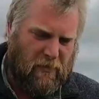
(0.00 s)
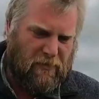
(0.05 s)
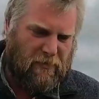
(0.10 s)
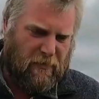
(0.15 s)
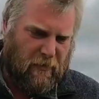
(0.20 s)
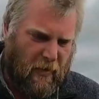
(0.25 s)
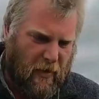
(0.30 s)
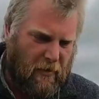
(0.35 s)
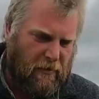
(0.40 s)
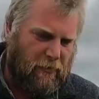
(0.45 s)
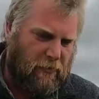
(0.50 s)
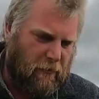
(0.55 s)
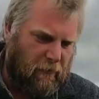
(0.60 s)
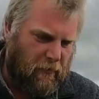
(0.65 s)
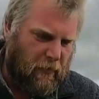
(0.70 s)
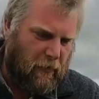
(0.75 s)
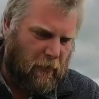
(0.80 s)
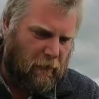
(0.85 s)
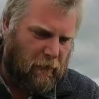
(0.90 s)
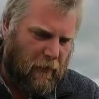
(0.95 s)
just the nature
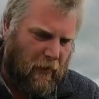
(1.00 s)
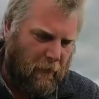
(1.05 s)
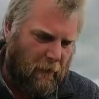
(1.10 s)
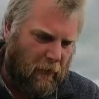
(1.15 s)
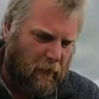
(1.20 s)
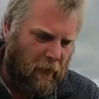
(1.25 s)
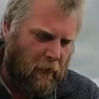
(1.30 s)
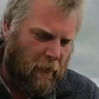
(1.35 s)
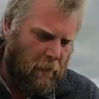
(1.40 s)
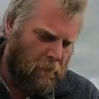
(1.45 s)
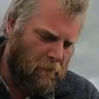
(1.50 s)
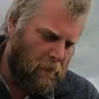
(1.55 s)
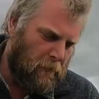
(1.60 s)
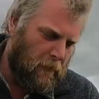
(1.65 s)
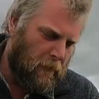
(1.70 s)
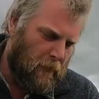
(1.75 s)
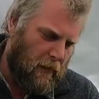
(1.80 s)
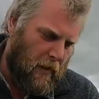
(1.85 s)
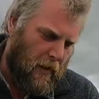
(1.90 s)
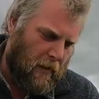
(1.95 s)
of dairy yeah. farming. Yeah.
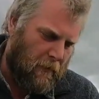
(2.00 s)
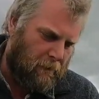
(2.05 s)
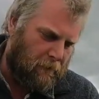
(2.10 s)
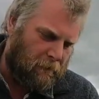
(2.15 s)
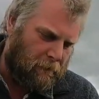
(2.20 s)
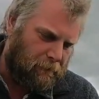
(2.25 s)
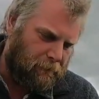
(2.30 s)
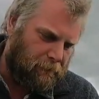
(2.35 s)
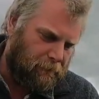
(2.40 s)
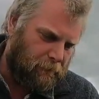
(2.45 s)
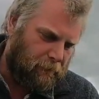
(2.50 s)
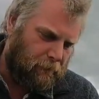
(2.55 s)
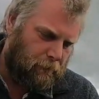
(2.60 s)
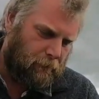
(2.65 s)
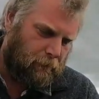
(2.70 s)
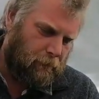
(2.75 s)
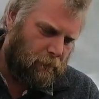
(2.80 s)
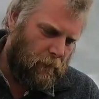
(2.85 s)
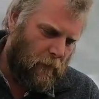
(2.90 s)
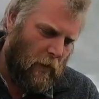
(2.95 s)
Um,
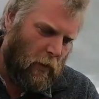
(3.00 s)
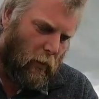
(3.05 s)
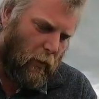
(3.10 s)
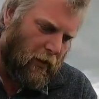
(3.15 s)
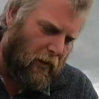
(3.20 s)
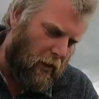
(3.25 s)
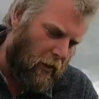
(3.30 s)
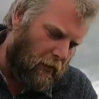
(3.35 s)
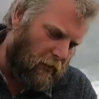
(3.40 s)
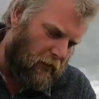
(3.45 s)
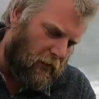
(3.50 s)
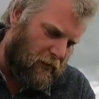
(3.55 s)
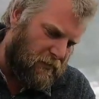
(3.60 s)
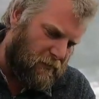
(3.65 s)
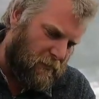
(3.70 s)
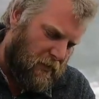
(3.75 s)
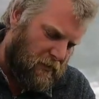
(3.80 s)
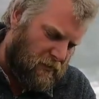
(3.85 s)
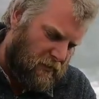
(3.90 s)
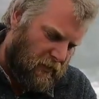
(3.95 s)
we don't get
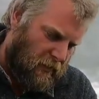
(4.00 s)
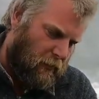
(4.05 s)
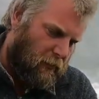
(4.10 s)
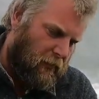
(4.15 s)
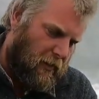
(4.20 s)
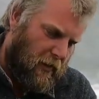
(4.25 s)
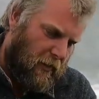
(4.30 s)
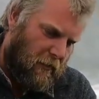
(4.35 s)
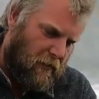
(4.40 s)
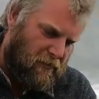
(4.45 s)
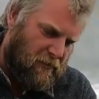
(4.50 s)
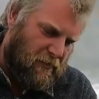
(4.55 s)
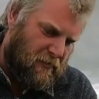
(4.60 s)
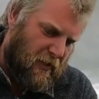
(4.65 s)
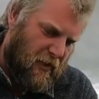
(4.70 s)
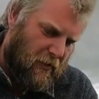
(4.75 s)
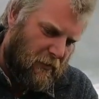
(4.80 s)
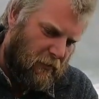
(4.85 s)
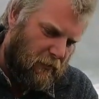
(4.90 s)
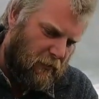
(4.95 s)
as much yield out of this as
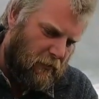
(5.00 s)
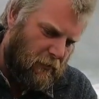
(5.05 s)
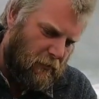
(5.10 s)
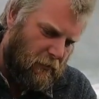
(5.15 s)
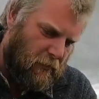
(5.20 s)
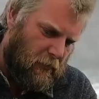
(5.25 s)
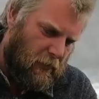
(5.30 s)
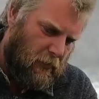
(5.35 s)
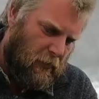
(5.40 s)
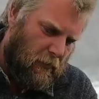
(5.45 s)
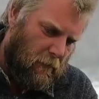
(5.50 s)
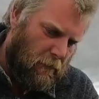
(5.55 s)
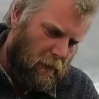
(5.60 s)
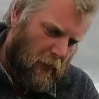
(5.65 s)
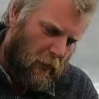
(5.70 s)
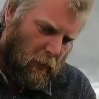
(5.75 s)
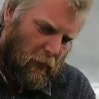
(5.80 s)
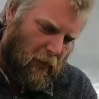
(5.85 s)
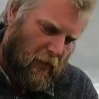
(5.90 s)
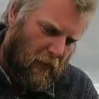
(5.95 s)
they do
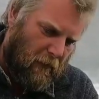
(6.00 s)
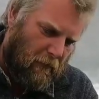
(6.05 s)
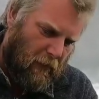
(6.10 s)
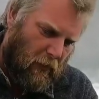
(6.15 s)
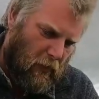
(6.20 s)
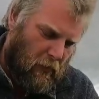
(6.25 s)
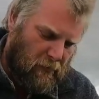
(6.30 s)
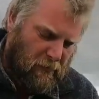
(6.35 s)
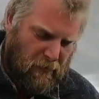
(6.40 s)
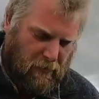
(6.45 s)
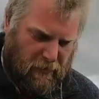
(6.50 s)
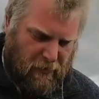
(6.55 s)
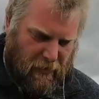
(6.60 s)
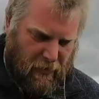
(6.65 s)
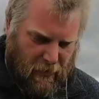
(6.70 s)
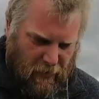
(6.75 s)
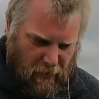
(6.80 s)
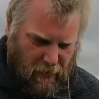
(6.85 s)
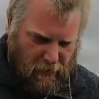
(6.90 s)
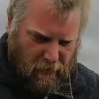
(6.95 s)
but we have the option
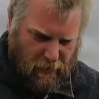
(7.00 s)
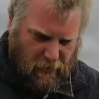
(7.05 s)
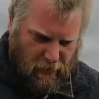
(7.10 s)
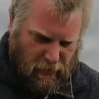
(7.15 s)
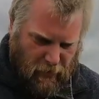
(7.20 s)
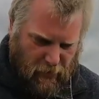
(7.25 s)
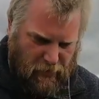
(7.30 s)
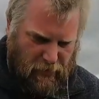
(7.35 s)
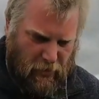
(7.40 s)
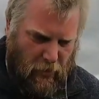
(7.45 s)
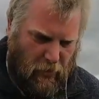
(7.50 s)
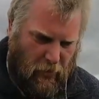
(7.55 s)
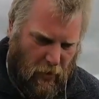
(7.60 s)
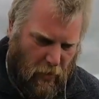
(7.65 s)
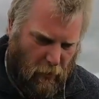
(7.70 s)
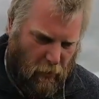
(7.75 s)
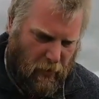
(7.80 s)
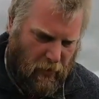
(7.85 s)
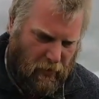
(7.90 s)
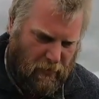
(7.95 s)
to, to try and choke
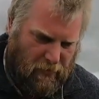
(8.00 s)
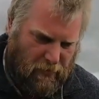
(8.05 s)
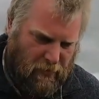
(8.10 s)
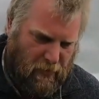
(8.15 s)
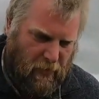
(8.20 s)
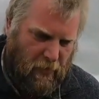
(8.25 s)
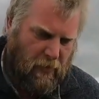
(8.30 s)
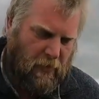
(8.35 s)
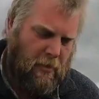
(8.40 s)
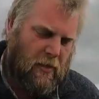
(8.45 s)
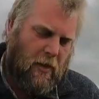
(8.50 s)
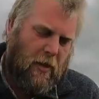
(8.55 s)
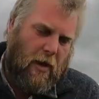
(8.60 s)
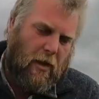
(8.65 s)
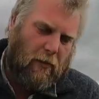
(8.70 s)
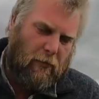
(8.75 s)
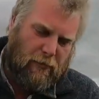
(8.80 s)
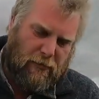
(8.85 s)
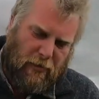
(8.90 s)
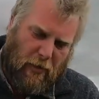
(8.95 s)
out weeds
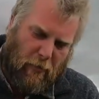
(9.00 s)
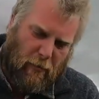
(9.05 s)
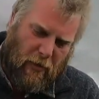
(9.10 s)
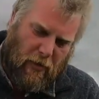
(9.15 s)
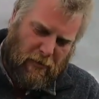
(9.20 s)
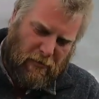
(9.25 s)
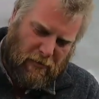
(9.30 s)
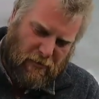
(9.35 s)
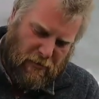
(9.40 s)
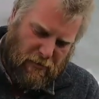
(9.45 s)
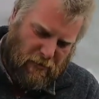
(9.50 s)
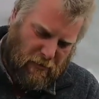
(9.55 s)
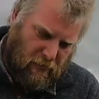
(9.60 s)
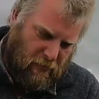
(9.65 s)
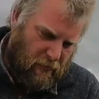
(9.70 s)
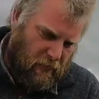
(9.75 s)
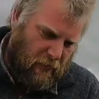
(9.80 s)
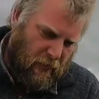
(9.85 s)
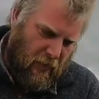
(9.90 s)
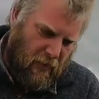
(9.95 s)
and also means just
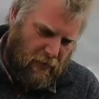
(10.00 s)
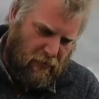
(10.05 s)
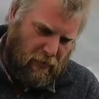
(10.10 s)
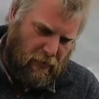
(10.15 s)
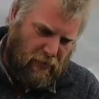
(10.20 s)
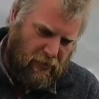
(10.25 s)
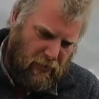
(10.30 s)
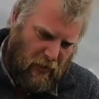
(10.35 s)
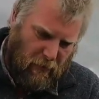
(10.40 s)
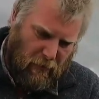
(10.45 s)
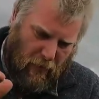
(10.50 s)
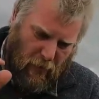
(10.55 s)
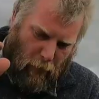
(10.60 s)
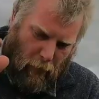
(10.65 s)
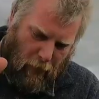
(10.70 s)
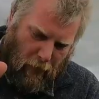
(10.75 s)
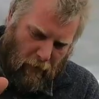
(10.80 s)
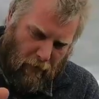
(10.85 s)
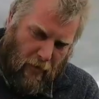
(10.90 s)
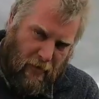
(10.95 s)
the nature of sheep they
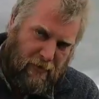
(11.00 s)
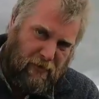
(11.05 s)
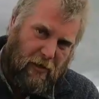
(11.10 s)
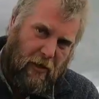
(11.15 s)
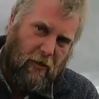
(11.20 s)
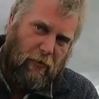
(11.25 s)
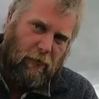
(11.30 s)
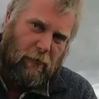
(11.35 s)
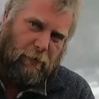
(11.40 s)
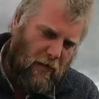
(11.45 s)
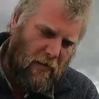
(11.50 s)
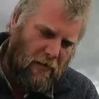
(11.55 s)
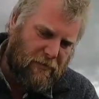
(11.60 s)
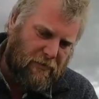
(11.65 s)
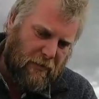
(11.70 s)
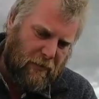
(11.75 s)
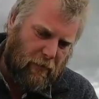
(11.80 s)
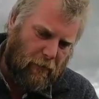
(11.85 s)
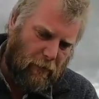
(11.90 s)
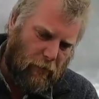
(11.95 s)
want to graze low
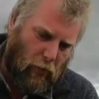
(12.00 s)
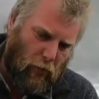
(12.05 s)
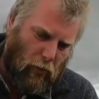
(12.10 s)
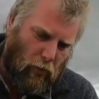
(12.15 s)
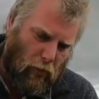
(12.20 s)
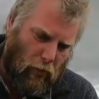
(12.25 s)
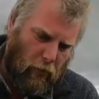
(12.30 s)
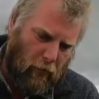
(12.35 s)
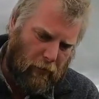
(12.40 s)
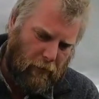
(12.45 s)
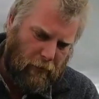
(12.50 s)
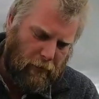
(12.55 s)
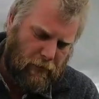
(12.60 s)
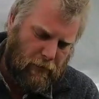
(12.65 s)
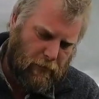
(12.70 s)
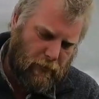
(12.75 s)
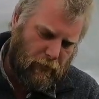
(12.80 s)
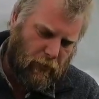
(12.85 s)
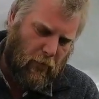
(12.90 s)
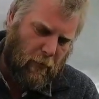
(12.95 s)
so the more
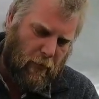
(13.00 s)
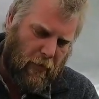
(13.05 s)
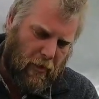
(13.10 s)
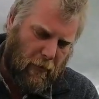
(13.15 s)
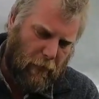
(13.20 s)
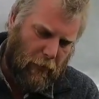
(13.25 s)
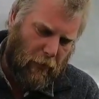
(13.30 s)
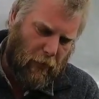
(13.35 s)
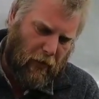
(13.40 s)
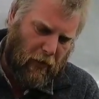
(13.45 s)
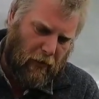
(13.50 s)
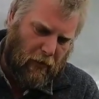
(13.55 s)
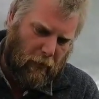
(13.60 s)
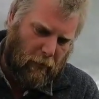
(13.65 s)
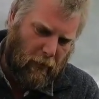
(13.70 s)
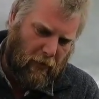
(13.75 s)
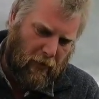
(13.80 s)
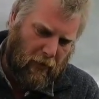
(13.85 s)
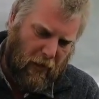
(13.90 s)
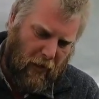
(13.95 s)
dry matter per
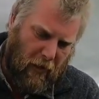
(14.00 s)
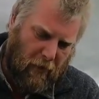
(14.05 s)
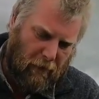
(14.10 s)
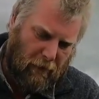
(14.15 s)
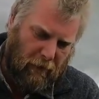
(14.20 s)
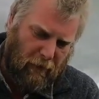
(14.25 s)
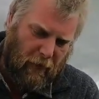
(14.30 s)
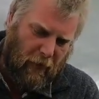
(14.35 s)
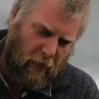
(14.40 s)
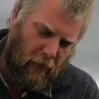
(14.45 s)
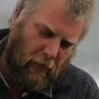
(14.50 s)
hectare we can have